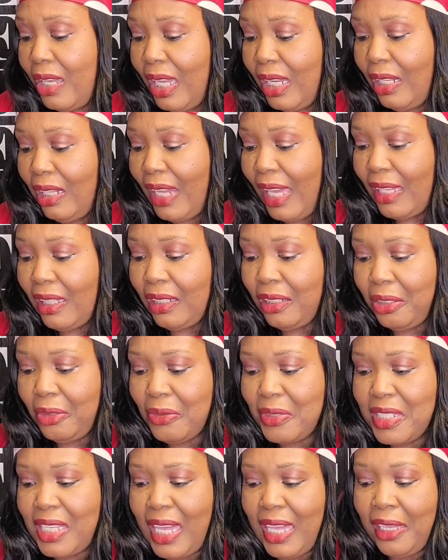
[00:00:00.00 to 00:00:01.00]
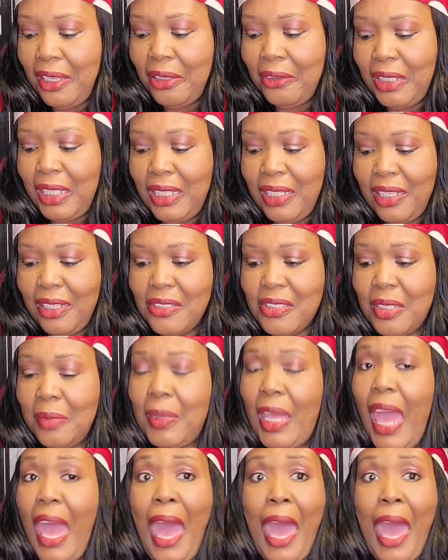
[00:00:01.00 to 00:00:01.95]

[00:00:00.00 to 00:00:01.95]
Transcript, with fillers: had like a little tangle in there or something.